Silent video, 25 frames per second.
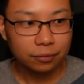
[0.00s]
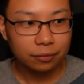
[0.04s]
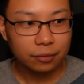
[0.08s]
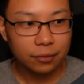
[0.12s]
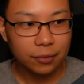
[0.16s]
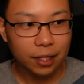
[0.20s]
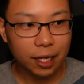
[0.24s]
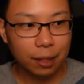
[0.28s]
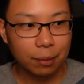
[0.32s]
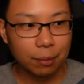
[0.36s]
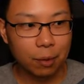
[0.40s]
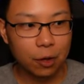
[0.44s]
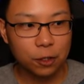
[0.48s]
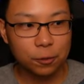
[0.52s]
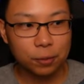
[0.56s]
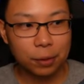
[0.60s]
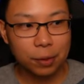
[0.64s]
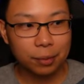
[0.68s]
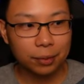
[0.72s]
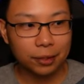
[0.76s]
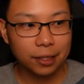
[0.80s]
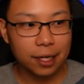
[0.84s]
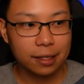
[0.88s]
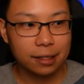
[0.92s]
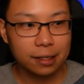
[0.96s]
And most
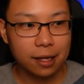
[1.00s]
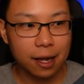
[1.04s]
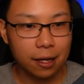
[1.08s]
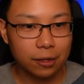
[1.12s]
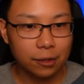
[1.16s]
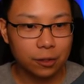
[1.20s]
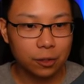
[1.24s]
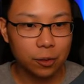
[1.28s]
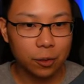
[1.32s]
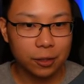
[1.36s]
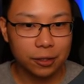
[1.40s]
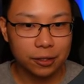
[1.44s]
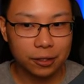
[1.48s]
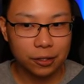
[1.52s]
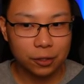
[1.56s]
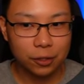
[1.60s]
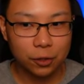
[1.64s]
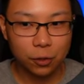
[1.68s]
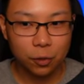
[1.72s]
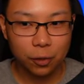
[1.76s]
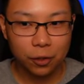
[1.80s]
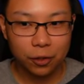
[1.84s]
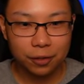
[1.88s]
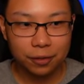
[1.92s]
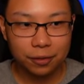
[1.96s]
people I talk to on
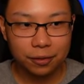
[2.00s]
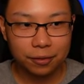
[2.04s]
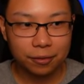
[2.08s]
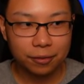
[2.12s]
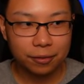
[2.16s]
Discord.